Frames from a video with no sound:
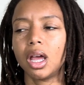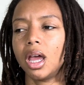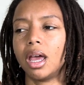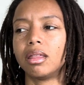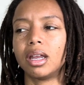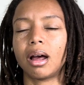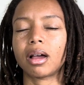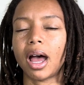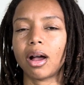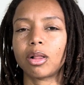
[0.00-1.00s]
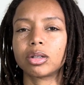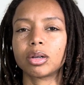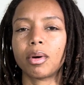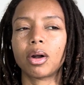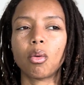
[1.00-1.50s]
And then I got closer
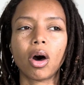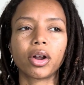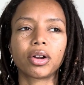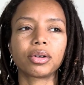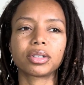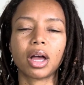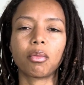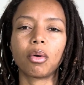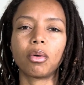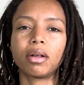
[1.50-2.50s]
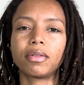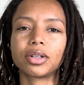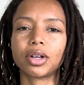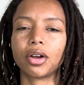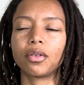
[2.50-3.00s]
by the water, and it was like, well, what if
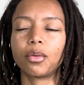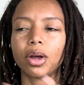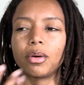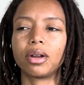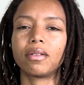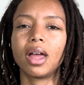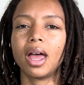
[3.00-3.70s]
there's an earthquake? What if?